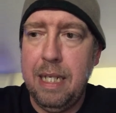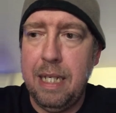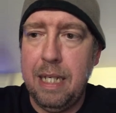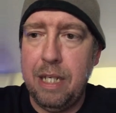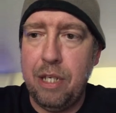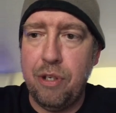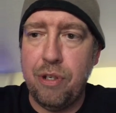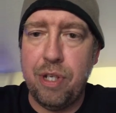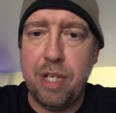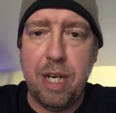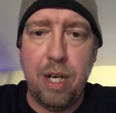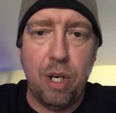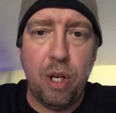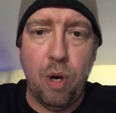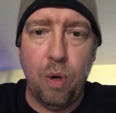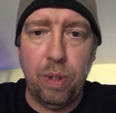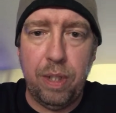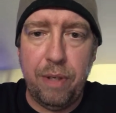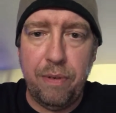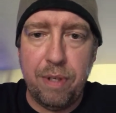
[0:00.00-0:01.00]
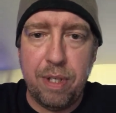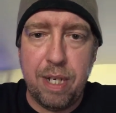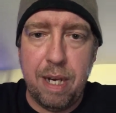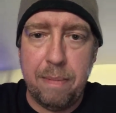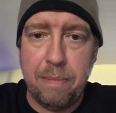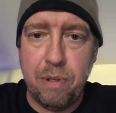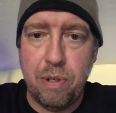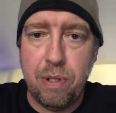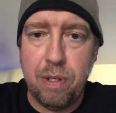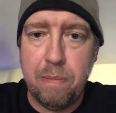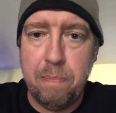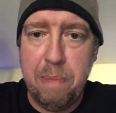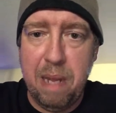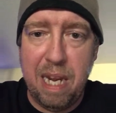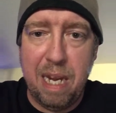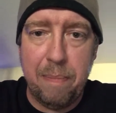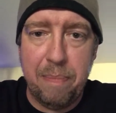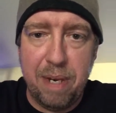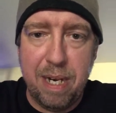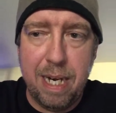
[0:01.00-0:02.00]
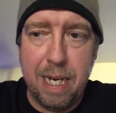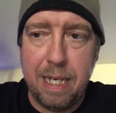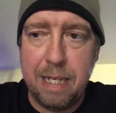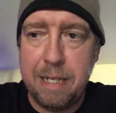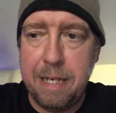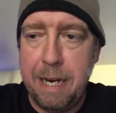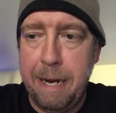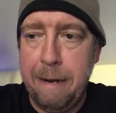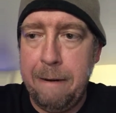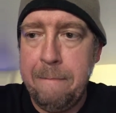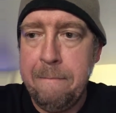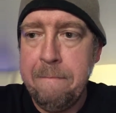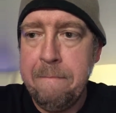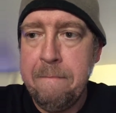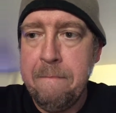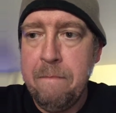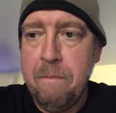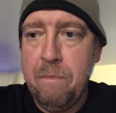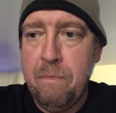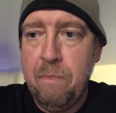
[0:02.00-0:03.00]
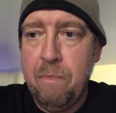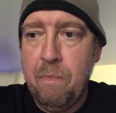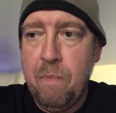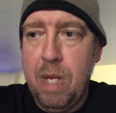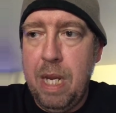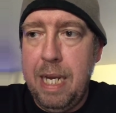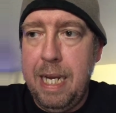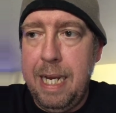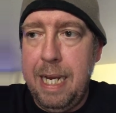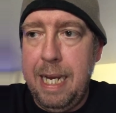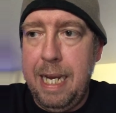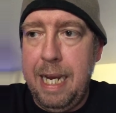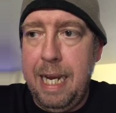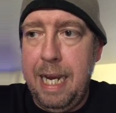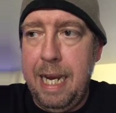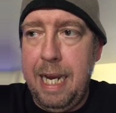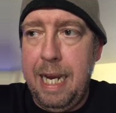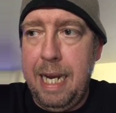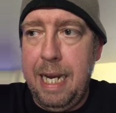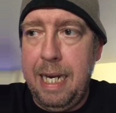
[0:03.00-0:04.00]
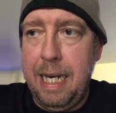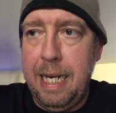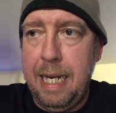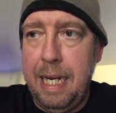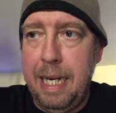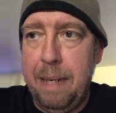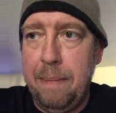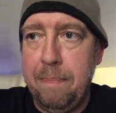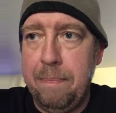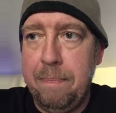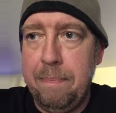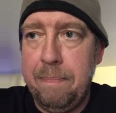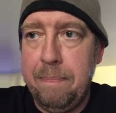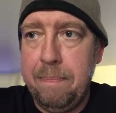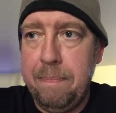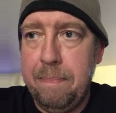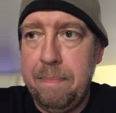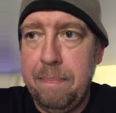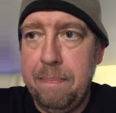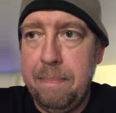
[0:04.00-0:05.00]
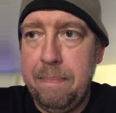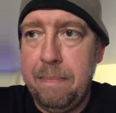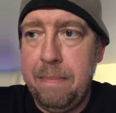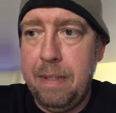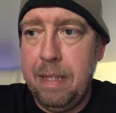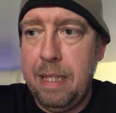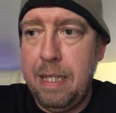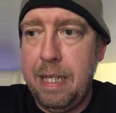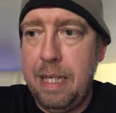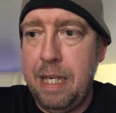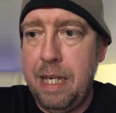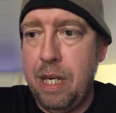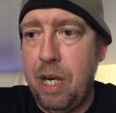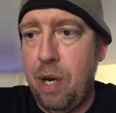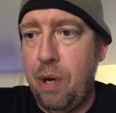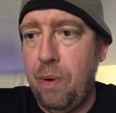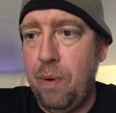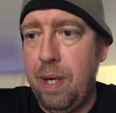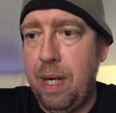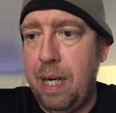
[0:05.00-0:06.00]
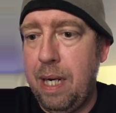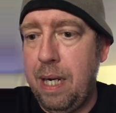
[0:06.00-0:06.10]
you see the choline receptors pick up the nicotine, and you know,